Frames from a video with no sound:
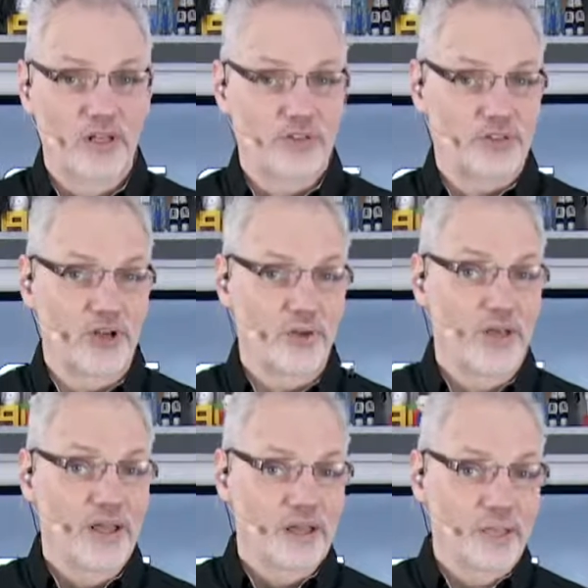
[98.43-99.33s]
So
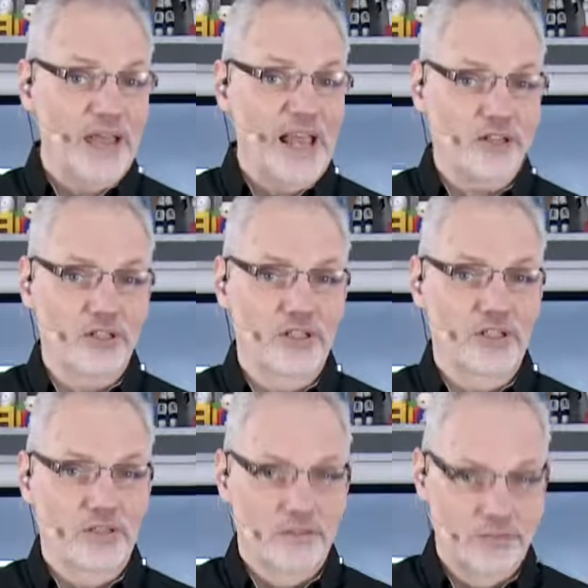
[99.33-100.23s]
let me
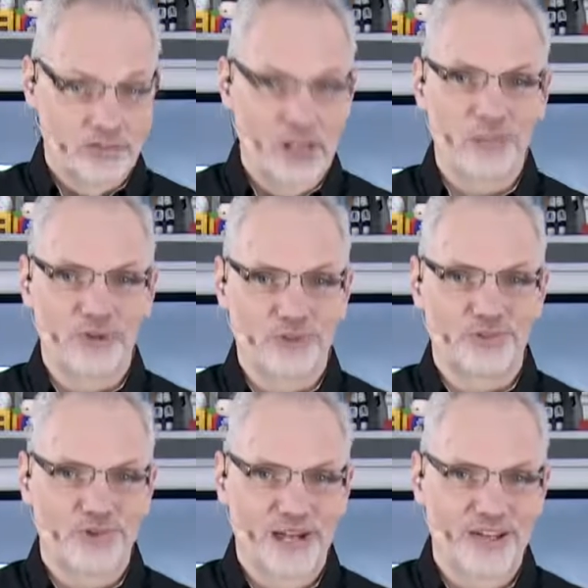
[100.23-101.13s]
actually demo
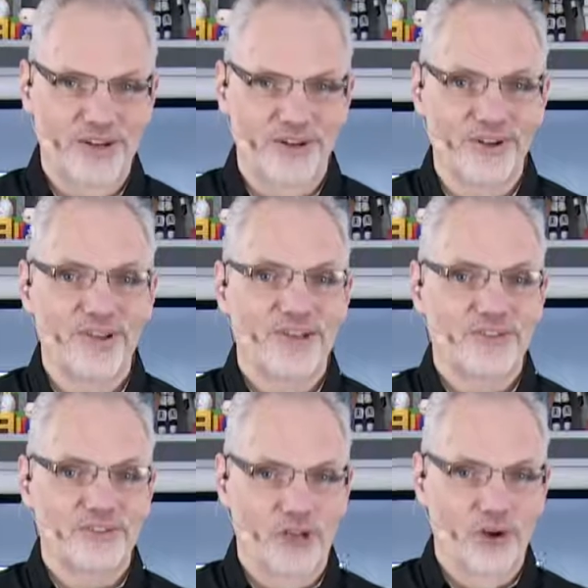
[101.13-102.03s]
this right here
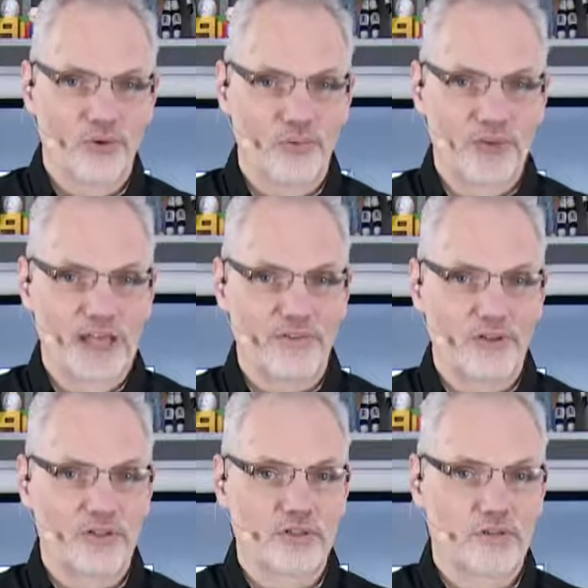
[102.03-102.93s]
so we have a
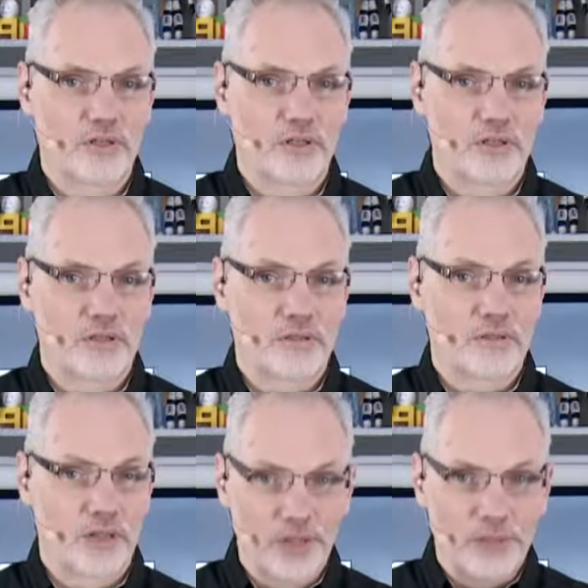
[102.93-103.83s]
good,
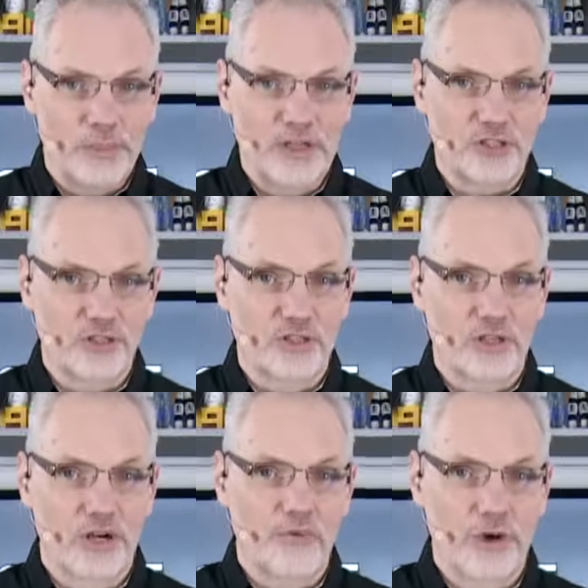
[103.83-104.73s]
clear
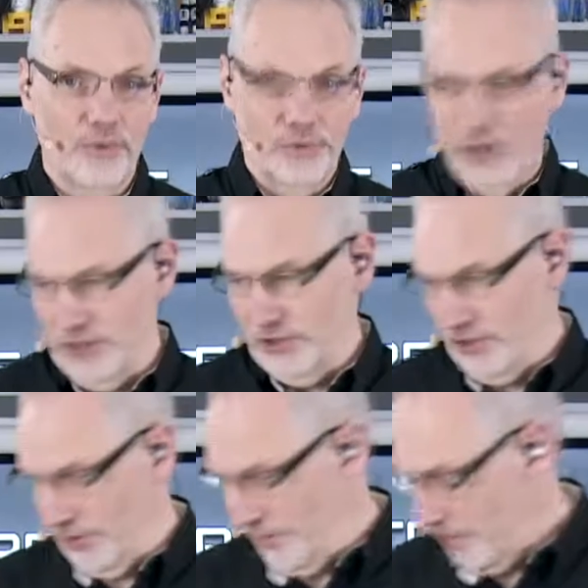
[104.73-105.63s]
picture of what we want to do.